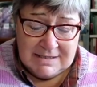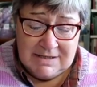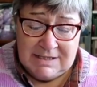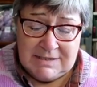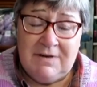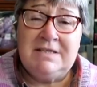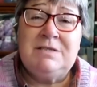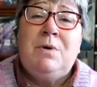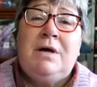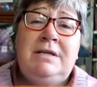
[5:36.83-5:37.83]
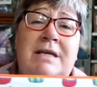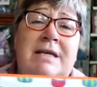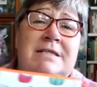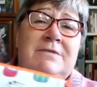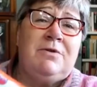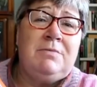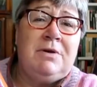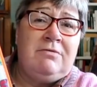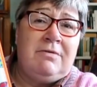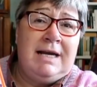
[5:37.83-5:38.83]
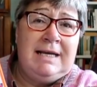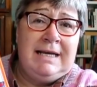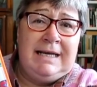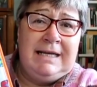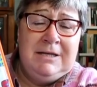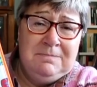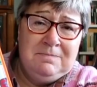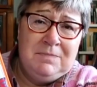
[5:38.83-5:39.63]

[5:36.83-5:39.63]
So this first one is from Raylene,